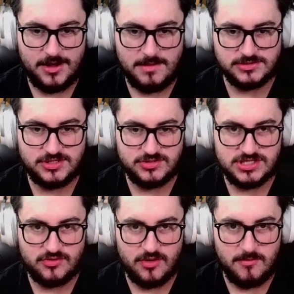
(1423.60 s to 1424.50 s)
cobblestone
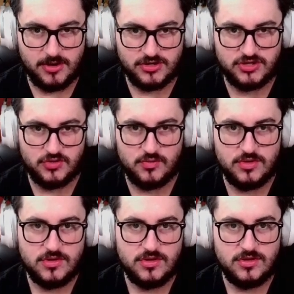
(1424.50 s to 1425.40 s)
generator Mark II.
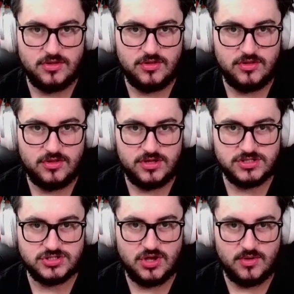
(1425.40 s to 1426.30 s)

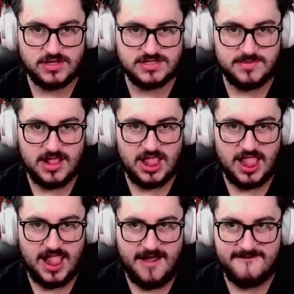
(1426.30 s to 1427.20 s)
Going, it's gonna be a
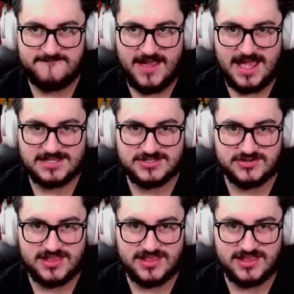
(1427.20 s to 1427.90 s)
lot faster than the